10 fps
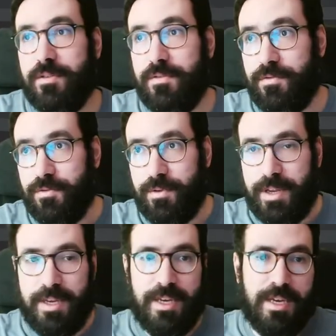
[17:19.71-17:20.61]

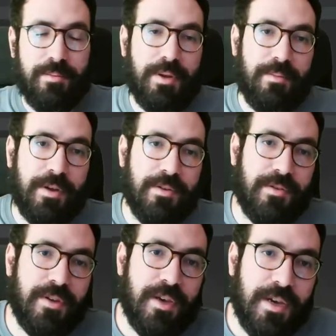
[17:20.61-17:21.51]
fully implement
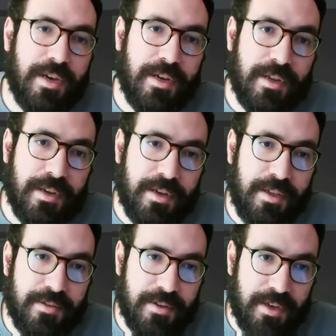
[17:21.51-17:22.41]

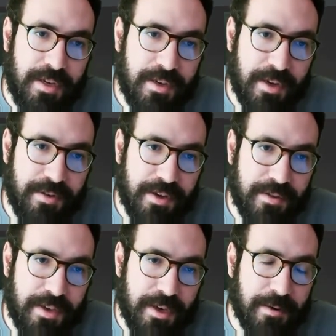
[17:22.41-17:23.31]
this interface
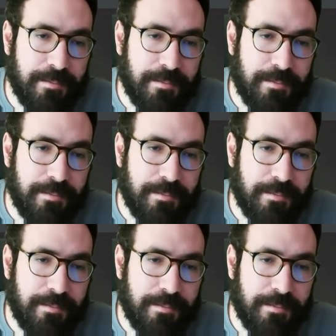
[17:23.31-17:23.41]
here.